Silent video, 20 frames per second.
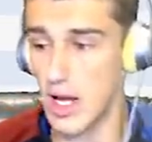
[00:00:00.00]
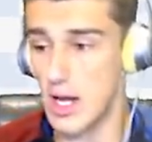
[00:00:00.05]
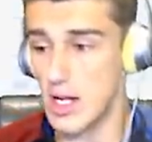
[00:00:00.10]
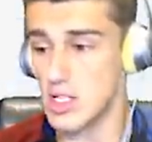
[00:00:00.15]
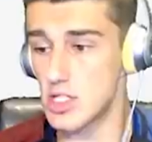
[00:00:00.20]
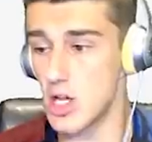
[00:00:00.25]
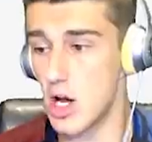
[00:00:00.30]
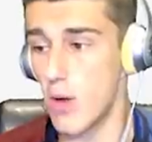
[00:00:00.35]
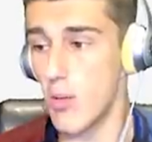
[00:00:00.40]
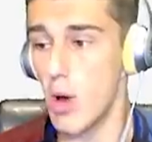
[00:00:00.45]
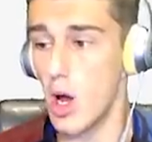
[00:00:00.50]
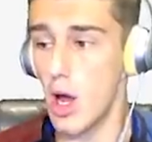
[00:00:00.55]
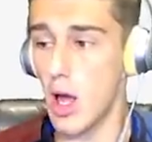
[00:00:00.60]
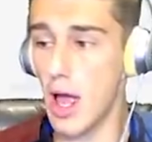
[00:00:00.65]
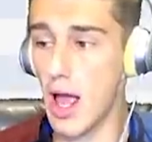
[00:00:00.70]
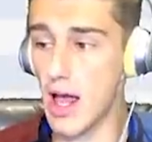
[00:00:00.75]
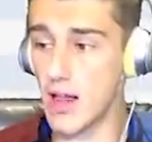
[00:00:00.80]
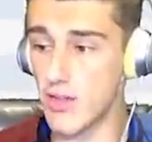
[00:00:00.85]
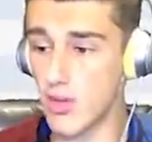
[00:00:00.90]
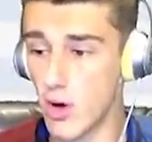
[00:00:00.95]
So
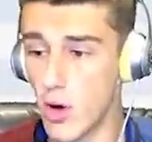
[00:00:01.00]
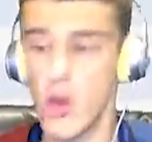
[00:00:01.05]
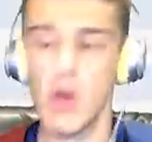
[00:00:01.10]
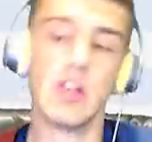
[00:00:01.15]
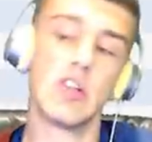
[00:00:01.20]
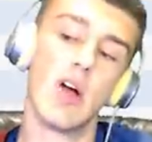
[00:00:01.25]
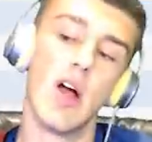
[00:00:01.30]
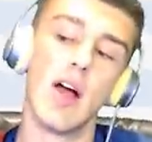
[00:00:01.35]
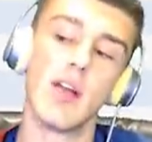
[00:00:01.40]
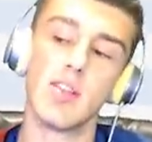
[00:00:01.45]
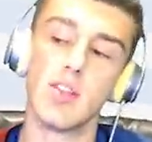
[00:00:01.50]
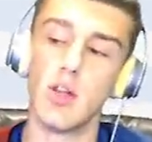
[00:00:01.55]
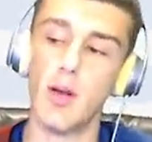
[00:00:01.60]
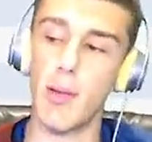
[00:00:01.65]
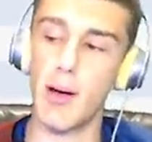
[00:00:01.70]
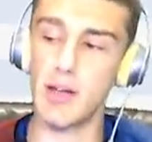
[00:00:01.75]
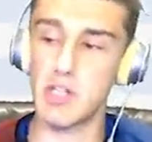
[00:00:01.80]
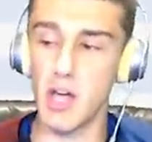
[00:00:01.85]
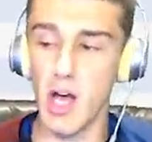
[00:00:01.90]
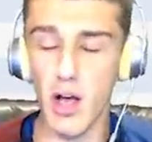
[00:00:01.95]
as you go across, you know,
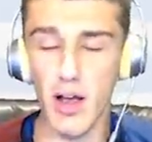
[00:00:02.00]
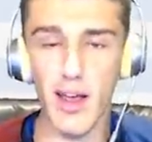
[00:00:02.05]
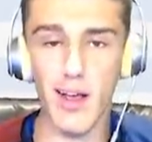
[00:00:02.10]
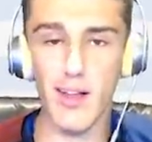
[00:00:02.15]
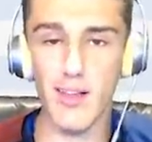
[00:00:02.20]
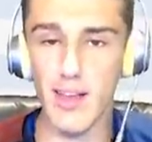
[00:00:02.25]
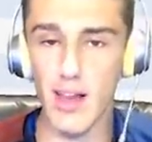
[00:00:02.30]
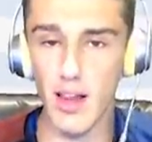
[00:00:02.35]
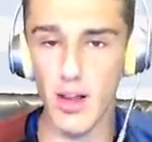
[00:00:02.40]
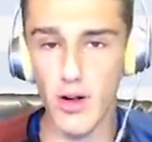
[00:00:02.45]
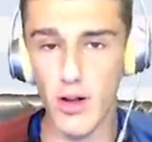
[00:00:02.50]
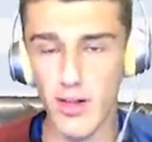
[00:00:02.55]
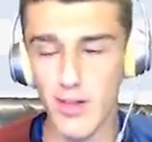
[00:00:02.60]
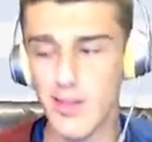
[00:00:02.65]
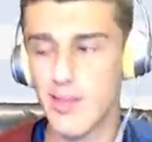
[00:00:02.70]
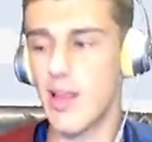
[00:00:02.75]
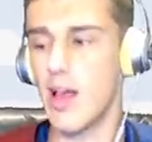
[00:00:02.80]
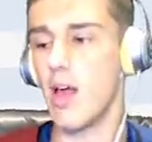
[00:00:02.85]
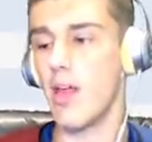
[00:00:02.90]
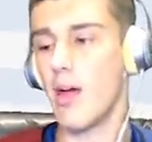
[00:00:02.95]
my João Cancelo didn't
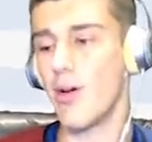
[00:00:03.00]
sell.